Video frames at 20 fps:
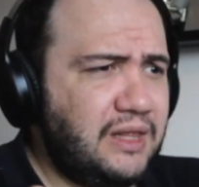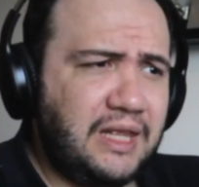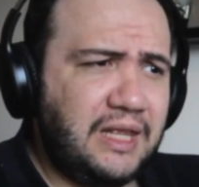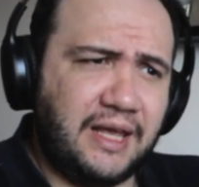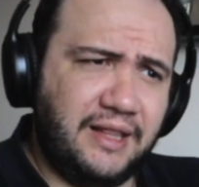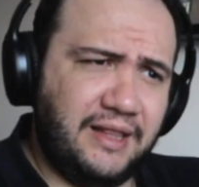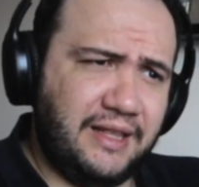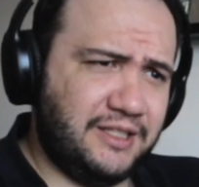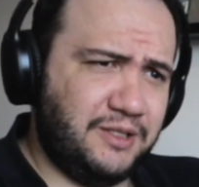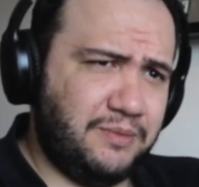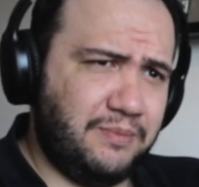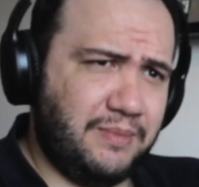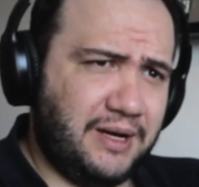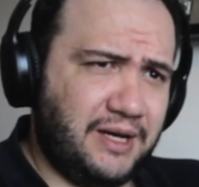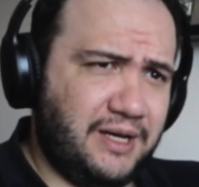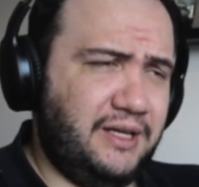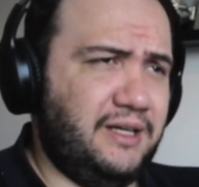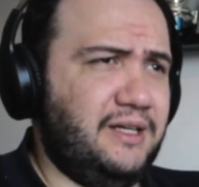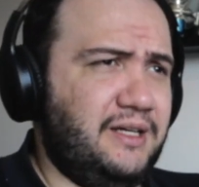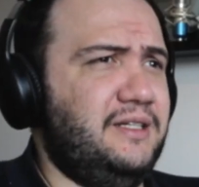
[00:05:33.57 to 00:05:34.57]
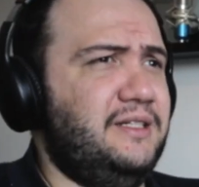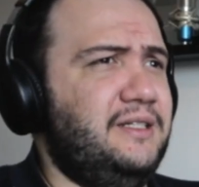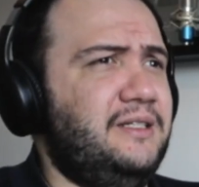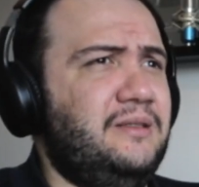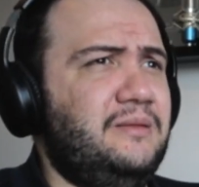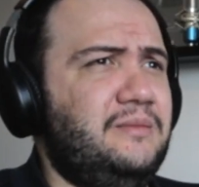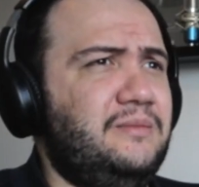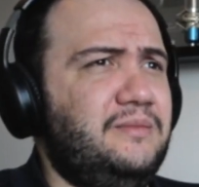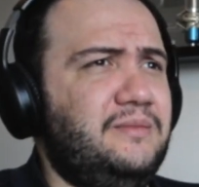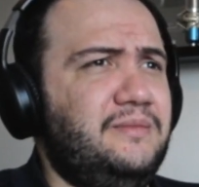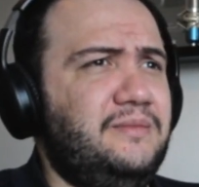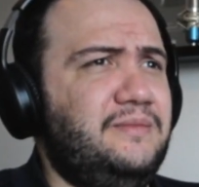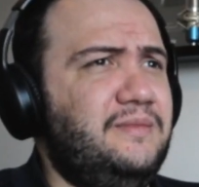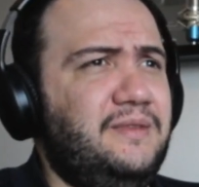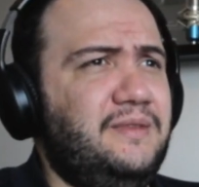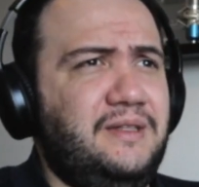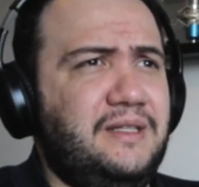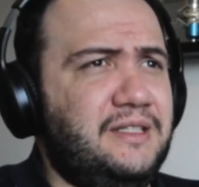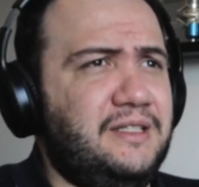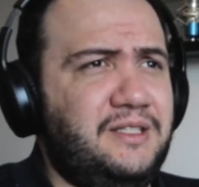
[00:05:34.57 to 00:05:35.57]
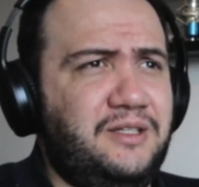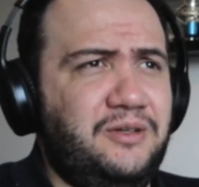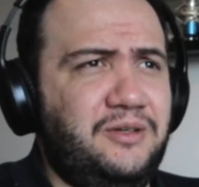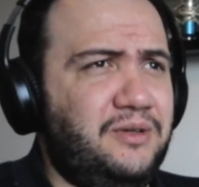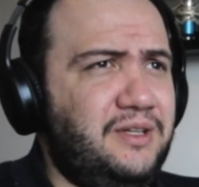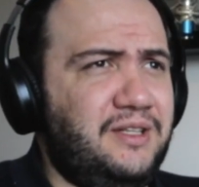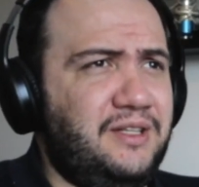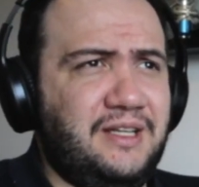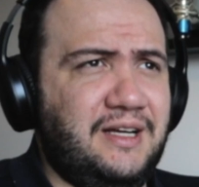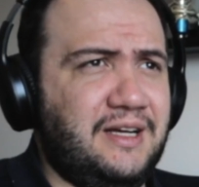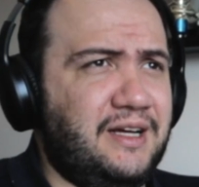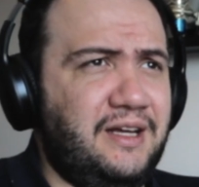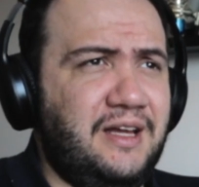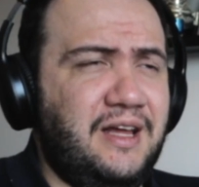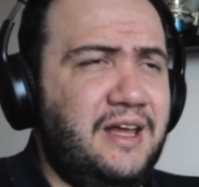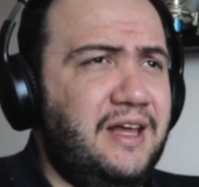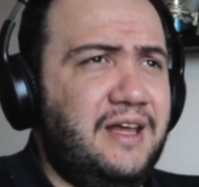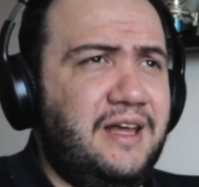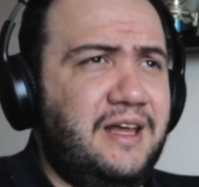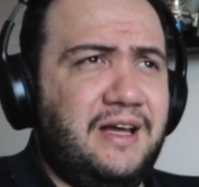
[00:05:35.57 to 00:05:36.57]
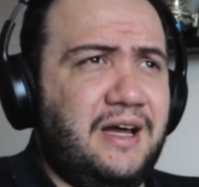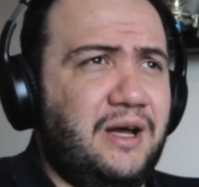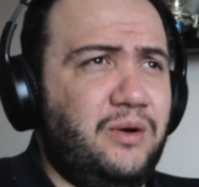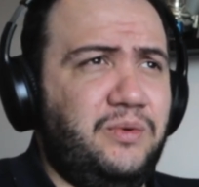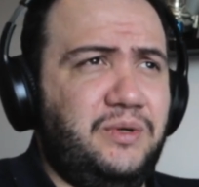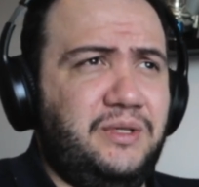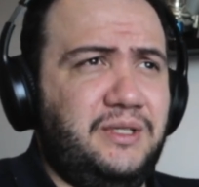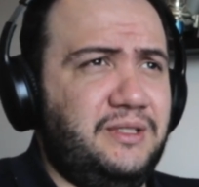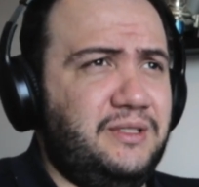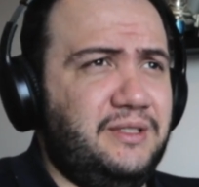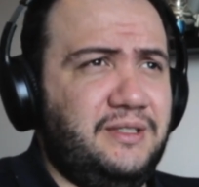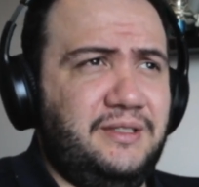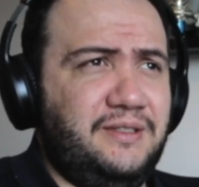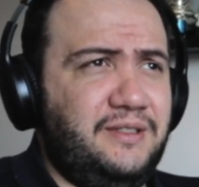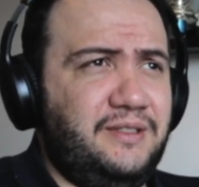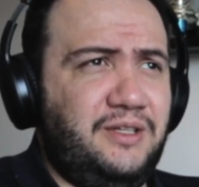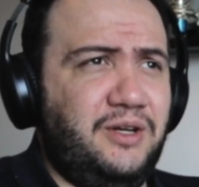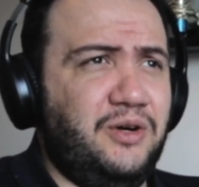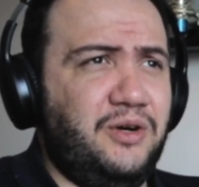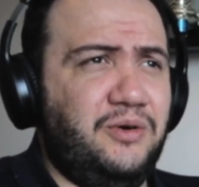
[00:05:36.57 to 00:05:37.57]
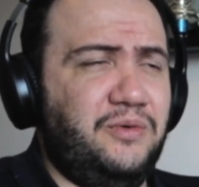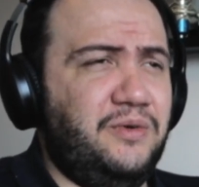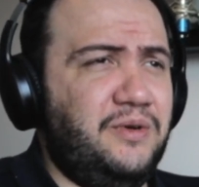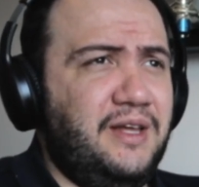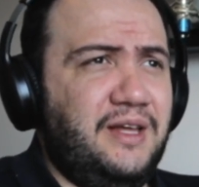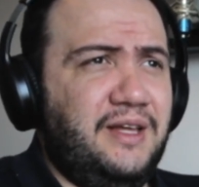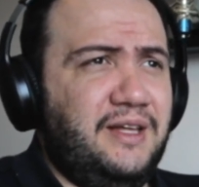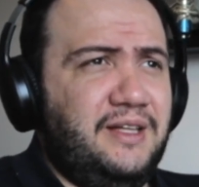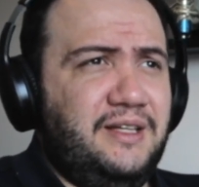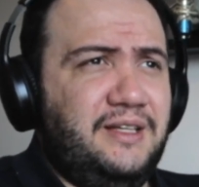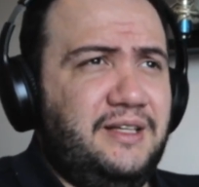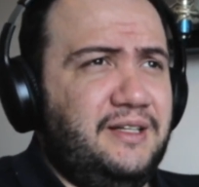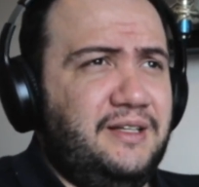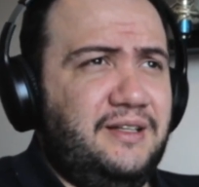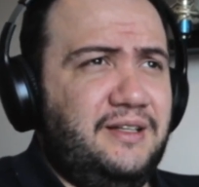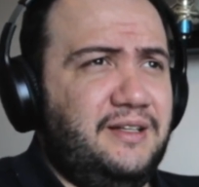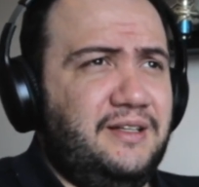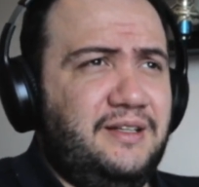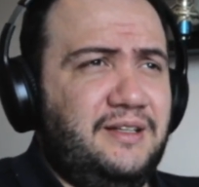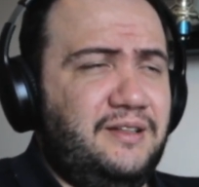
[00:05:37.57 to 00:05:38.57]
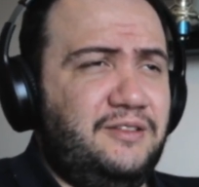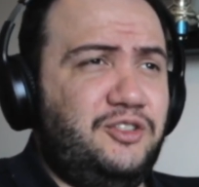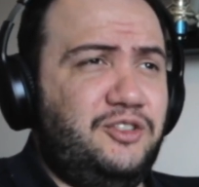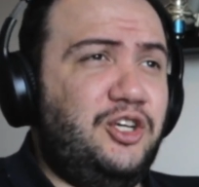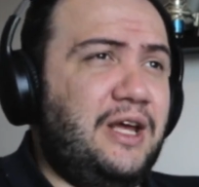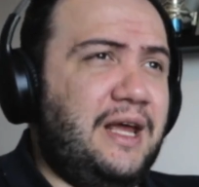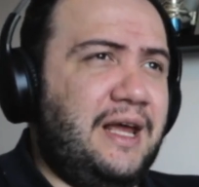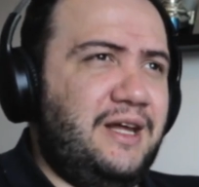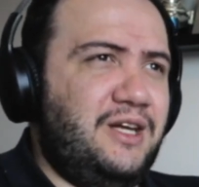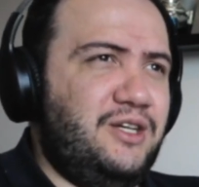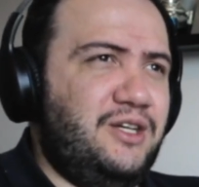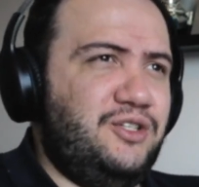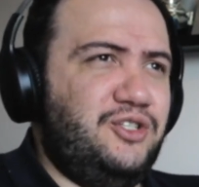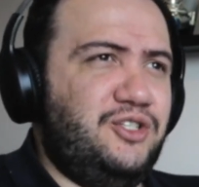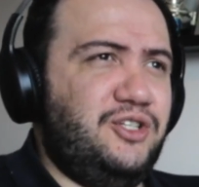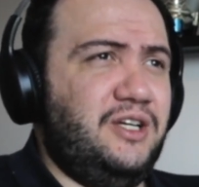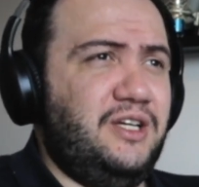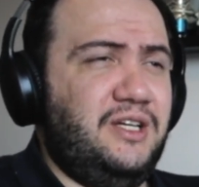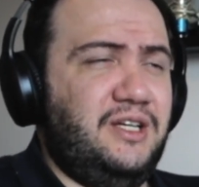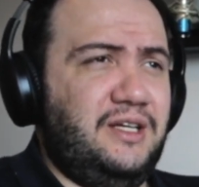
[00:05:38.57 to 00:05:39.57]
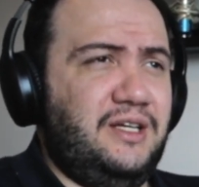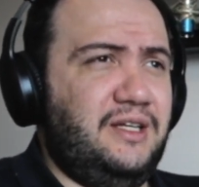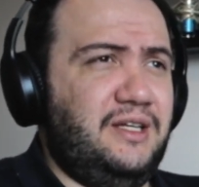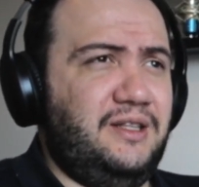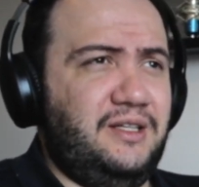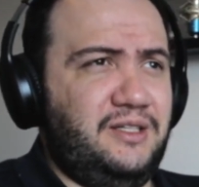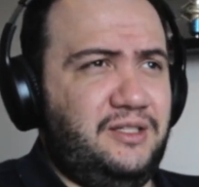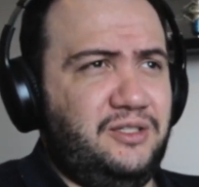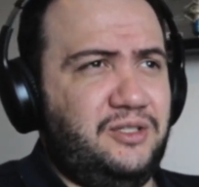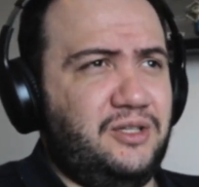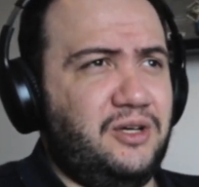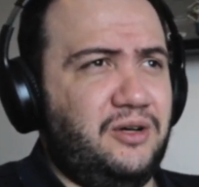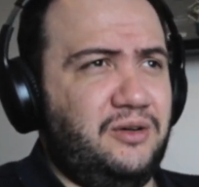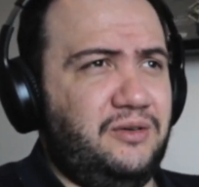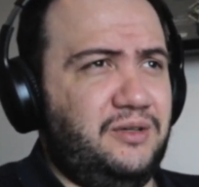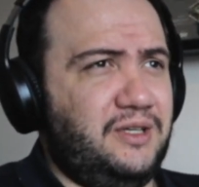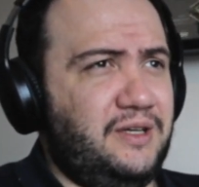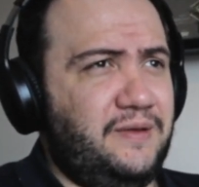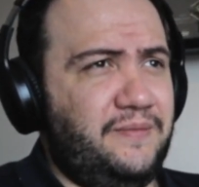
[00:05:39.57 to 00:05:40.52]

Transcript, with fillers: That's my that's the only thing I would, you know, change in this song.